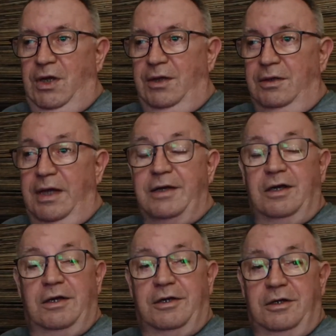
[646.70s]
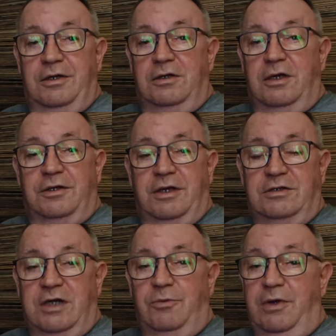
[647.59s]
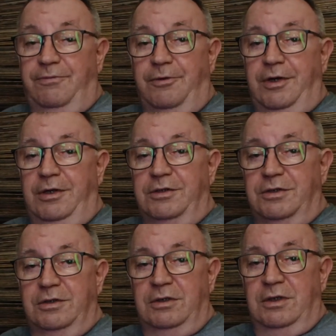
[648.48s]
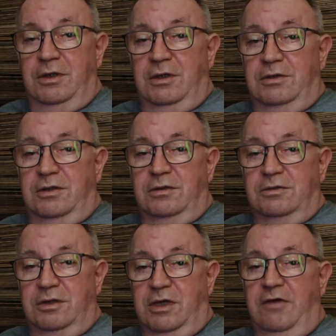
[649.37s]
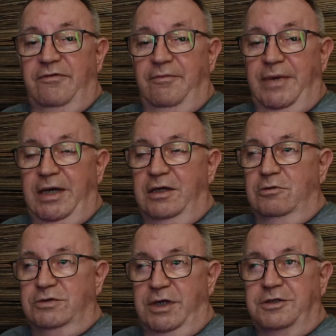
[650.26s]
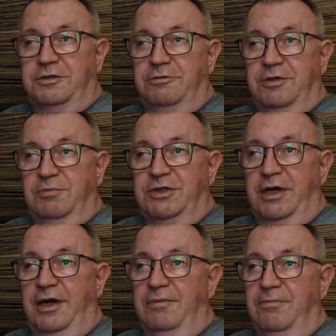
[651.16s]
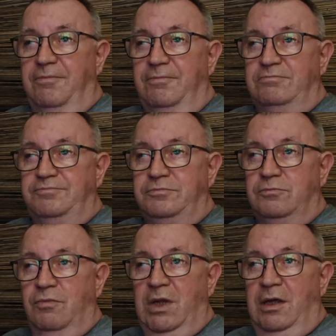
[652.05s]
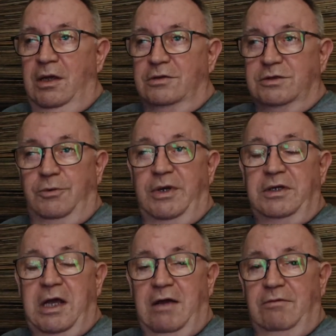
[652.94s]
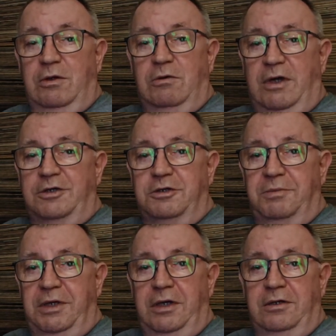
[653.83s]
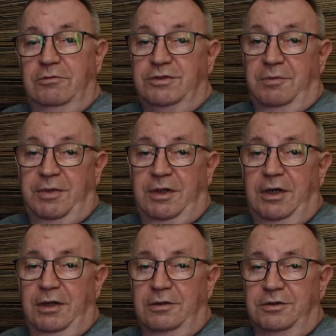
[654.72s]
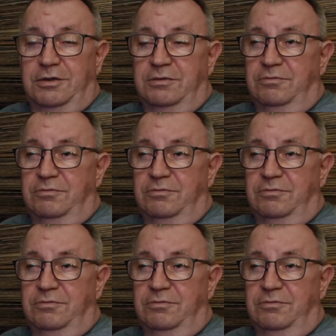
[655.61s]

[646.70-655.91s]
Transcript: Like a lot of things that we freeze to keep from making those extra trips out, so we can have a little extra money to do something else.